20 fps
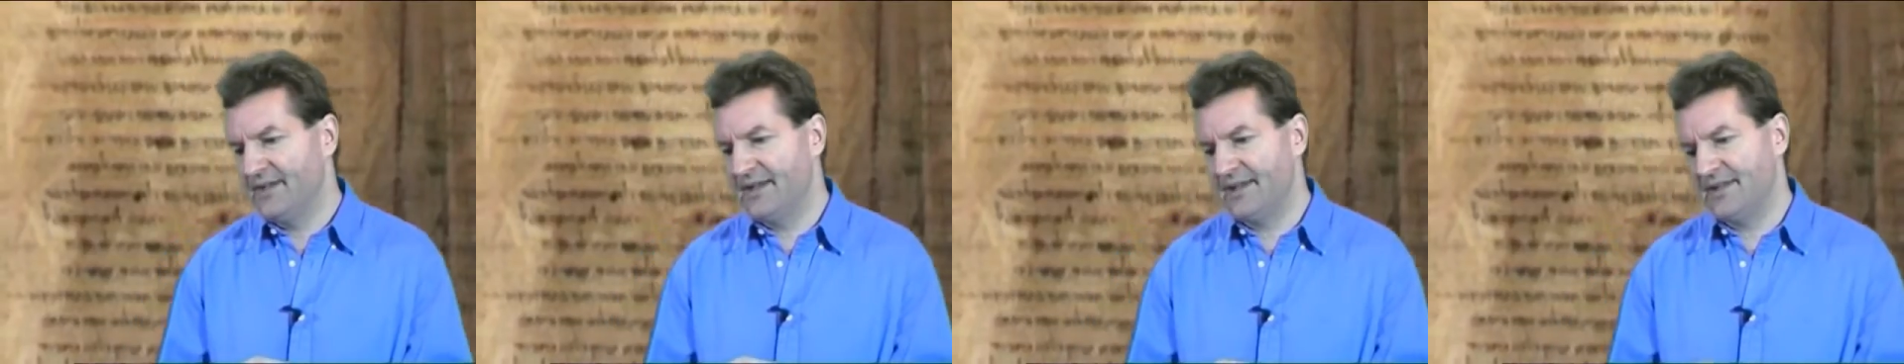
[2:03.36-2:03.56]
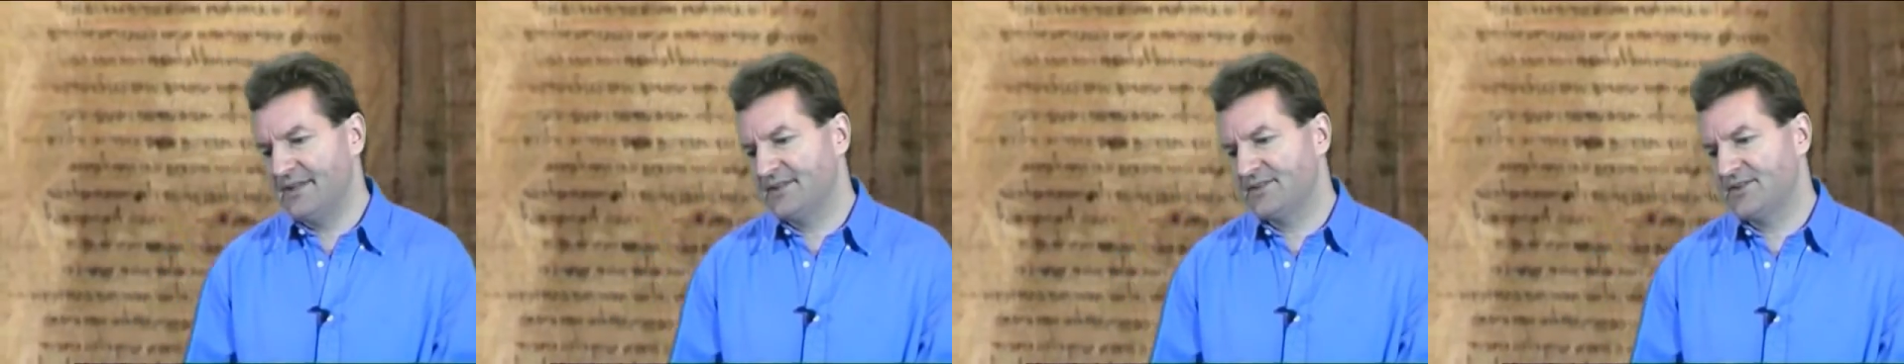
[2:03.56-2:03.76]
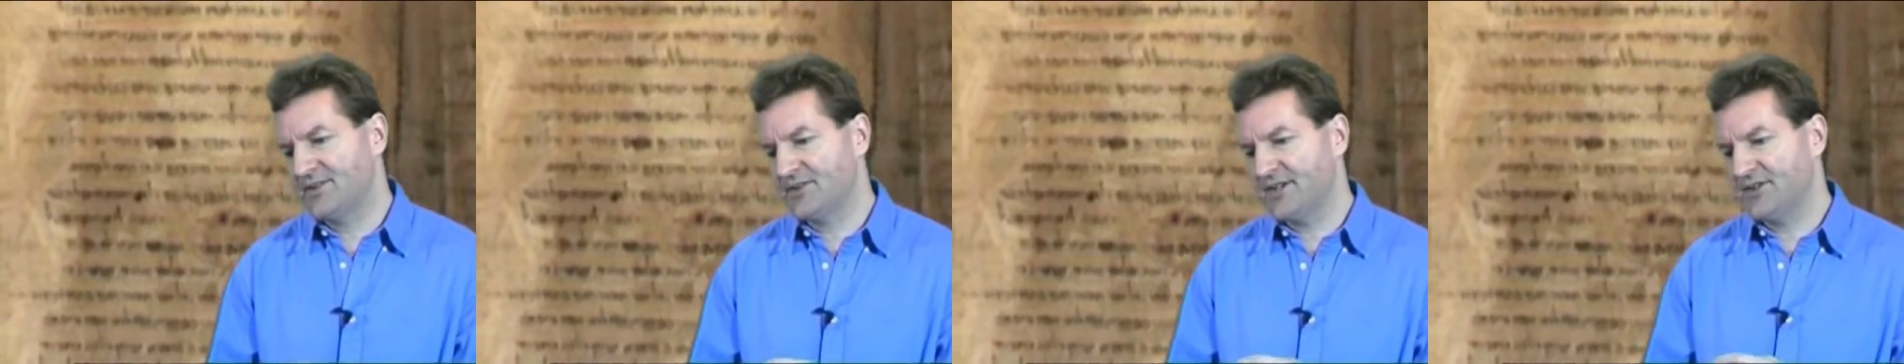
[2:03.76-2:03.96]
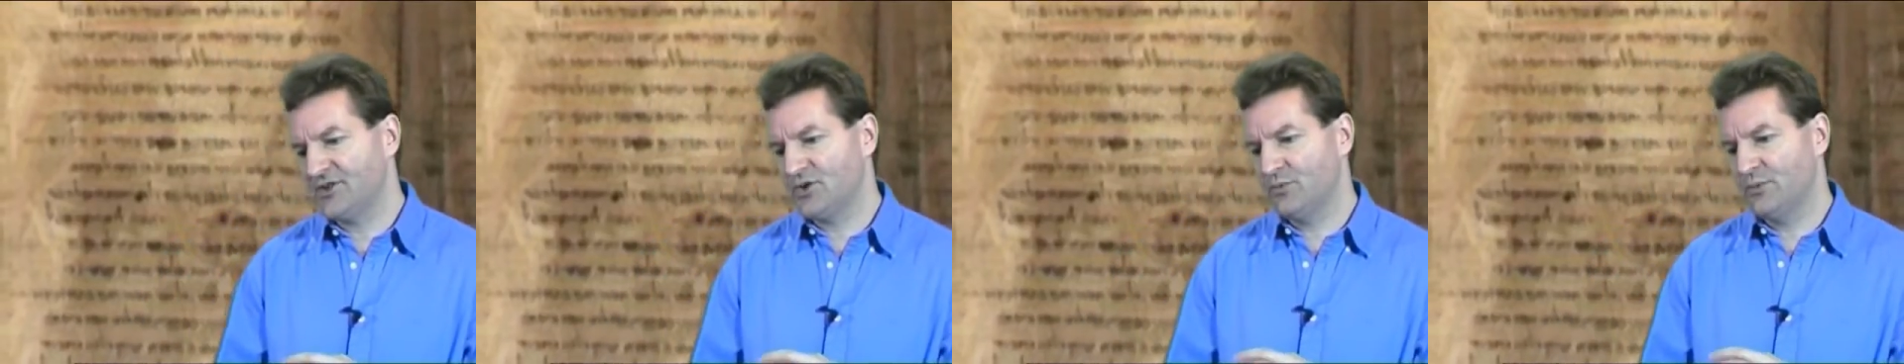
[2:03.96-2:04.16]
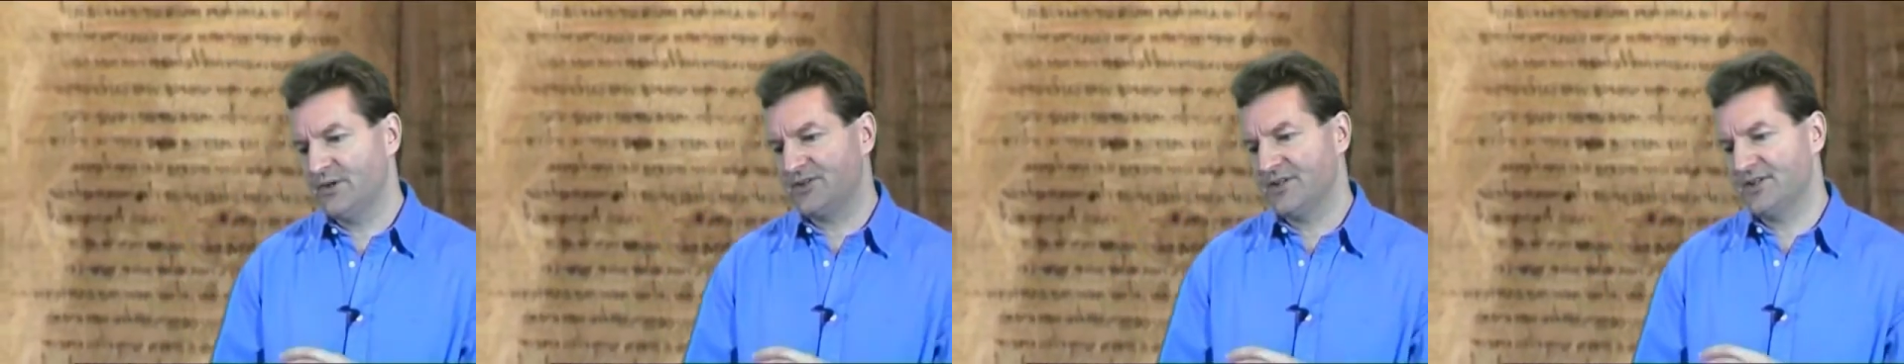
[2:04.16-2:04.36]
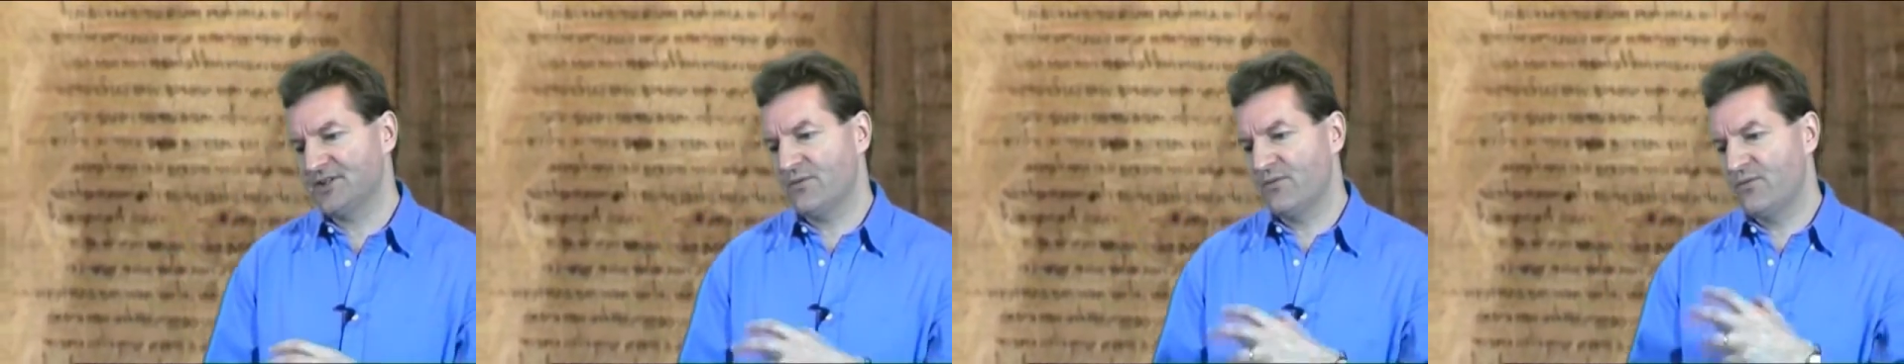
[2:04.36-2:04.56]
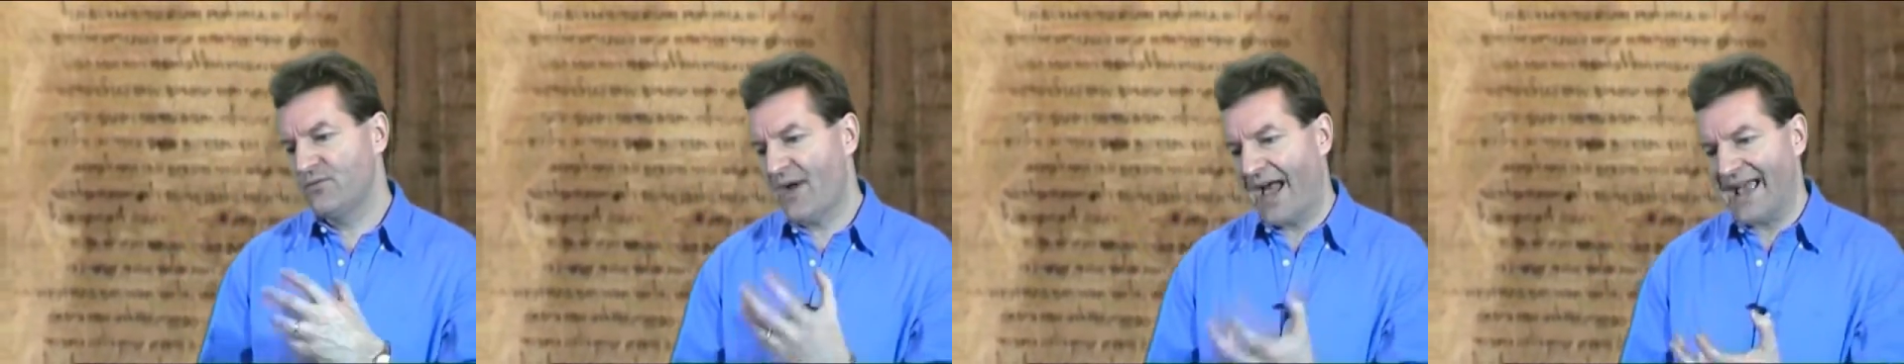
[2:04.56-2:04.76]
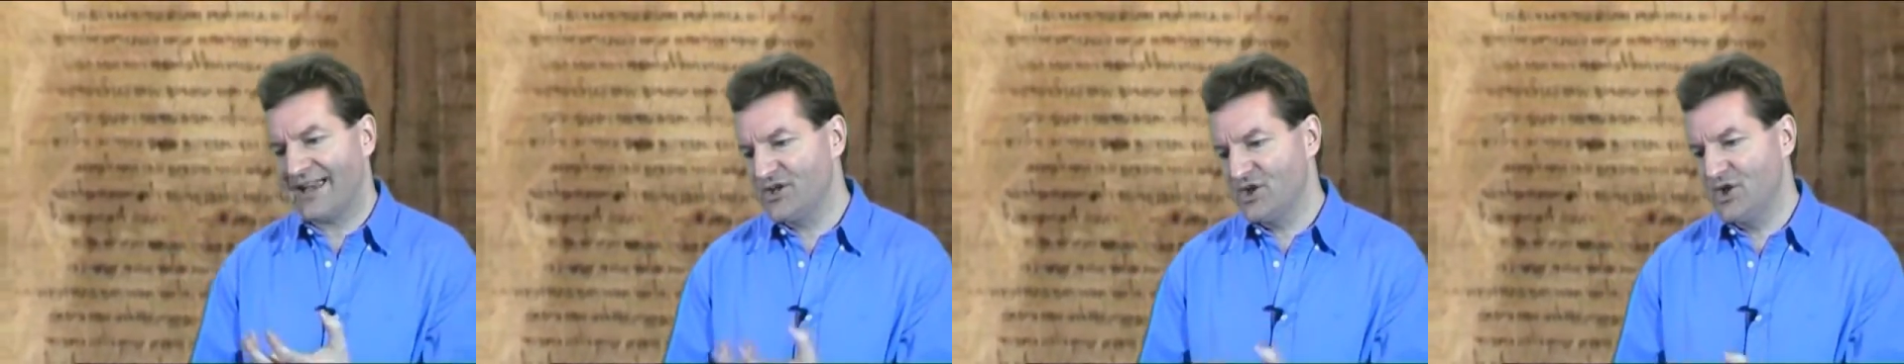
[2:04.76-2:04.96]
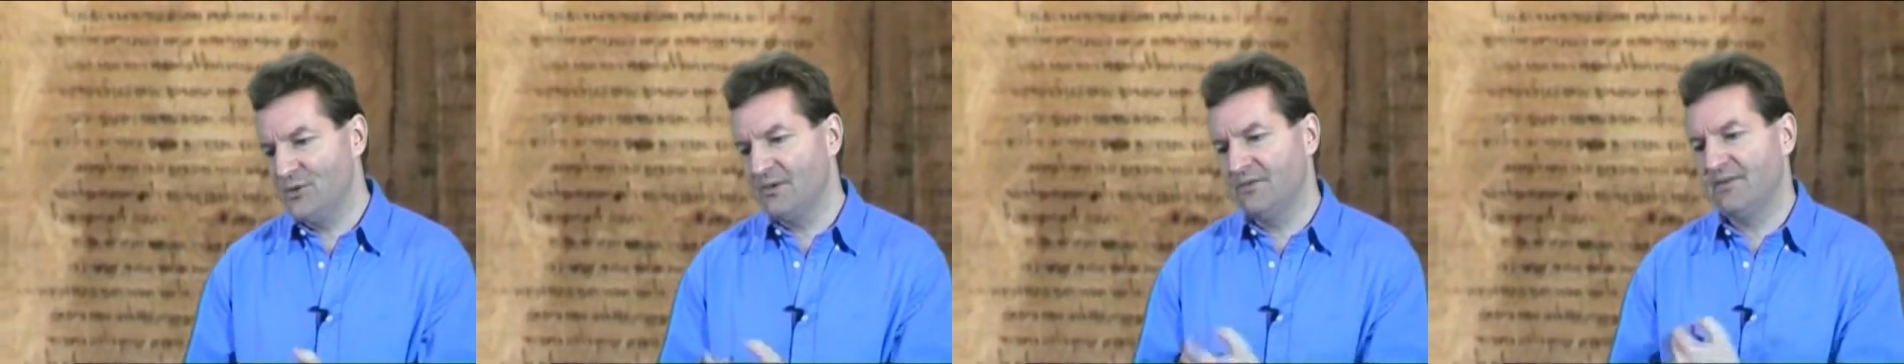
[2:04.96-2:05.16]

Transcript: there's a sense in which there's a vacuum